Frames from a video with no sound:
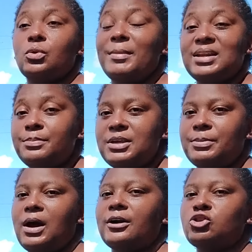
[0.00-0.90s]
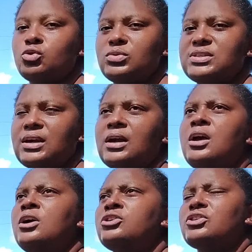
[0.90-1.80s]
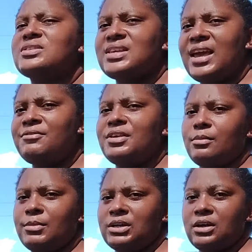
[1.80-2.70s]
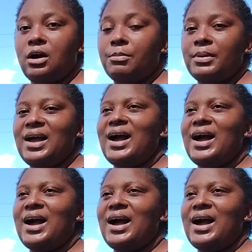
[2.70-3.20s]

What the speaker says: So many people are choosing to save their money up,